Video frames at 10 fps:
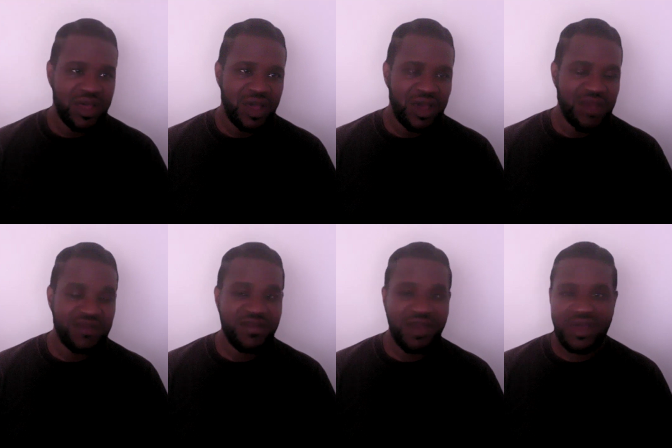
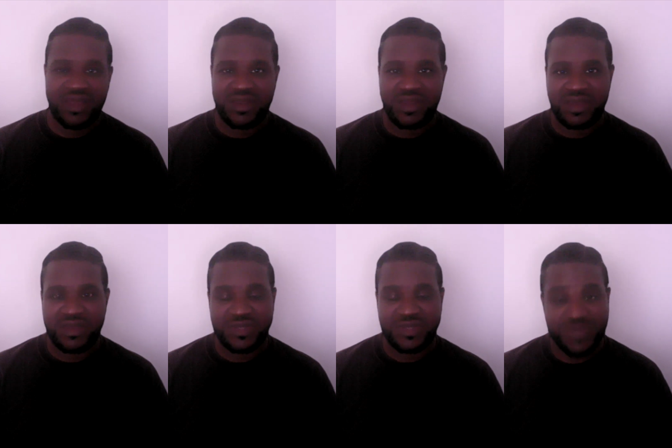
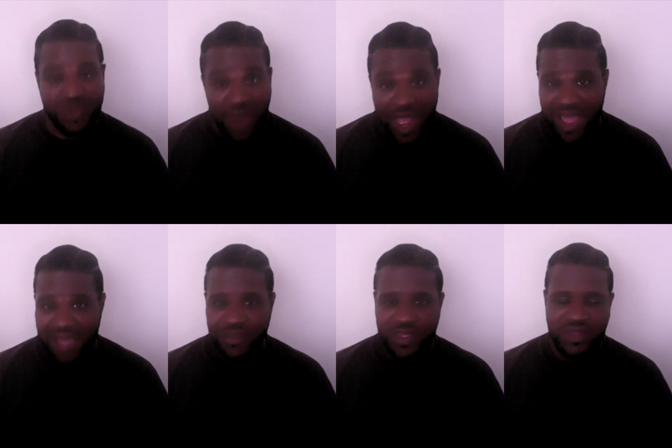
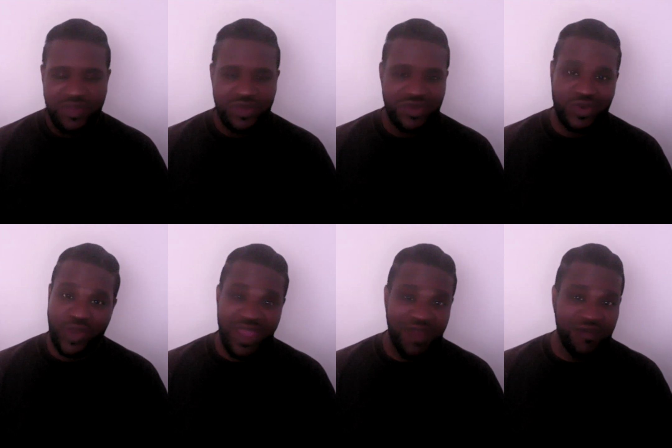unsubscribe. You can do
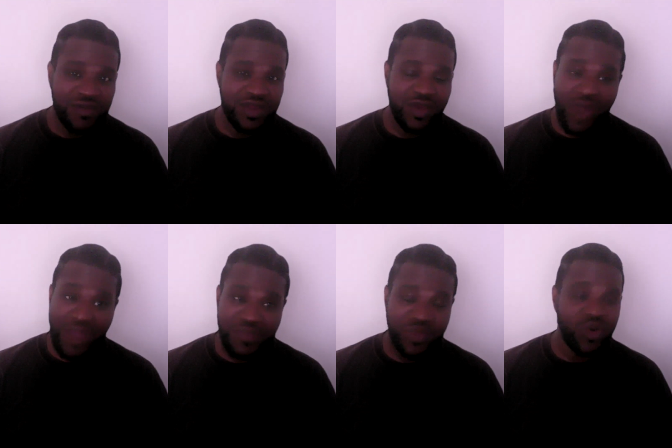whatever the
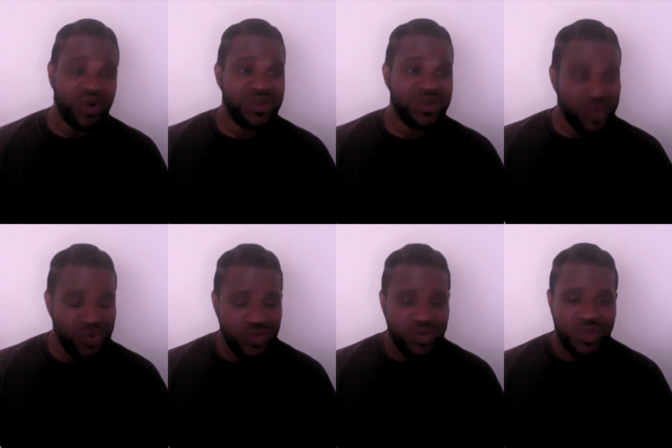crap you want to
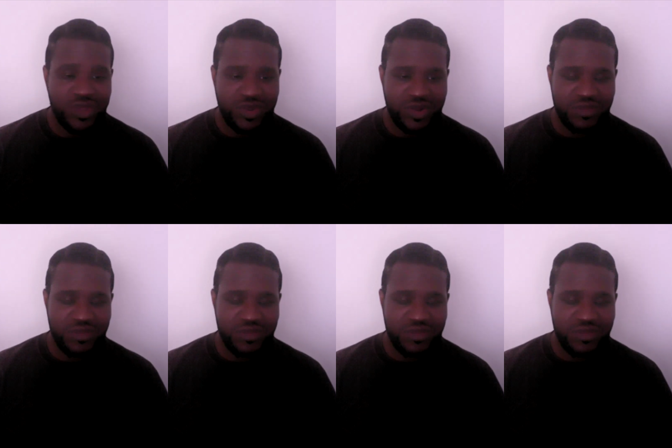do. You know what I'm